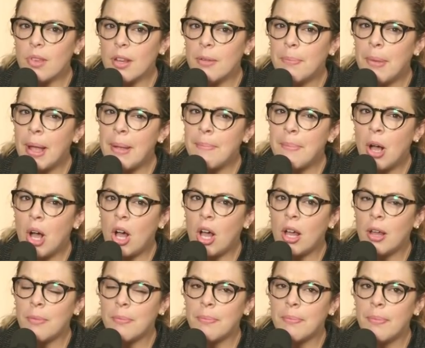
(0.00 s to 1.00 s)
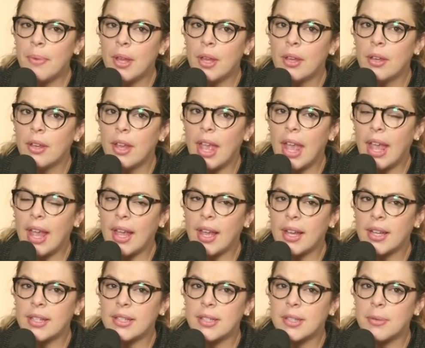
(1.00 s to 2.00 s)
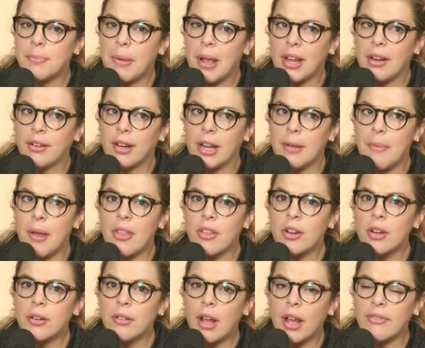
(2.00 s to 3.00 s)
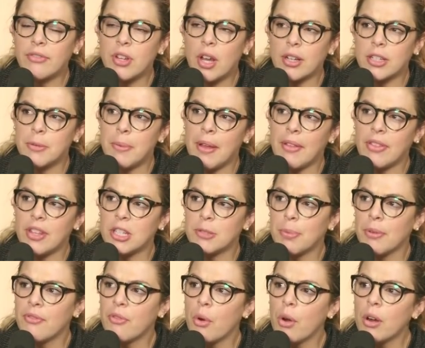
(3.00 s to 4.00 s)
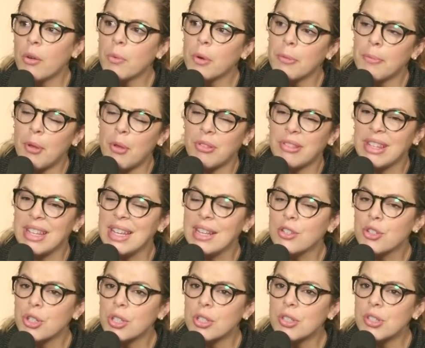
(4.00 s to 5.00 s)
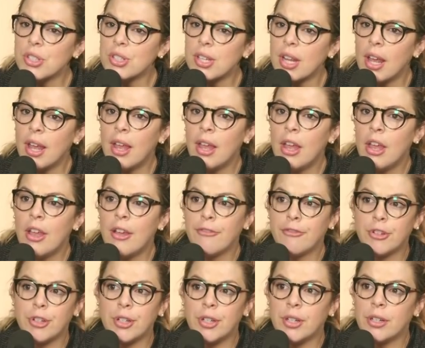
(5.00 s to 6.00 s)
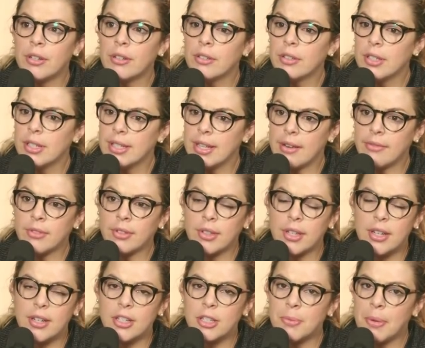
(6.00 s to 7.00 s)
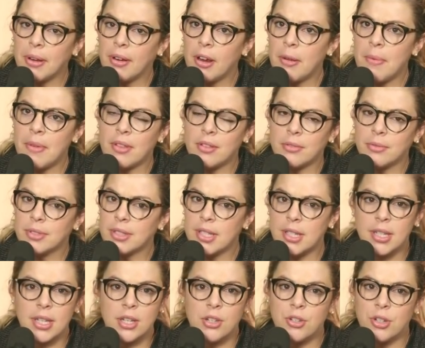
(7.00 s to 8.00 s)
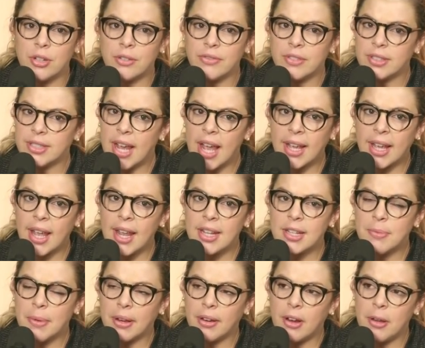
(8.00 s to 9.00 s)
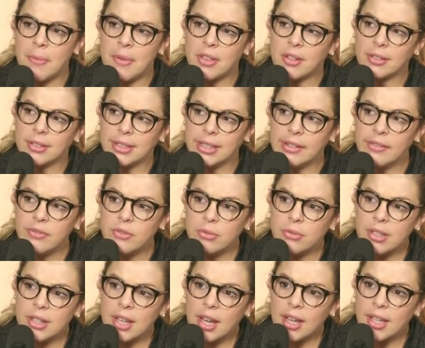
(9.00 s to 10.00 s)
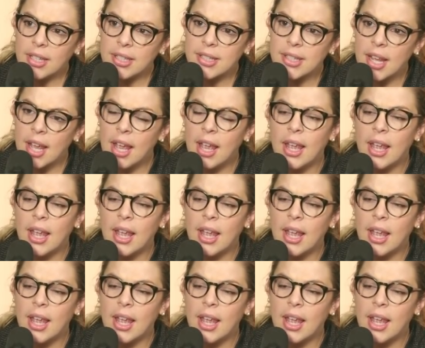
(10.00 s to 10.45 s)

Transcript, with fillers: mom and my grandmother, I've talked about this before, were both teachers for several years. My grandmother was a teacher for decades. My grandmother lived with us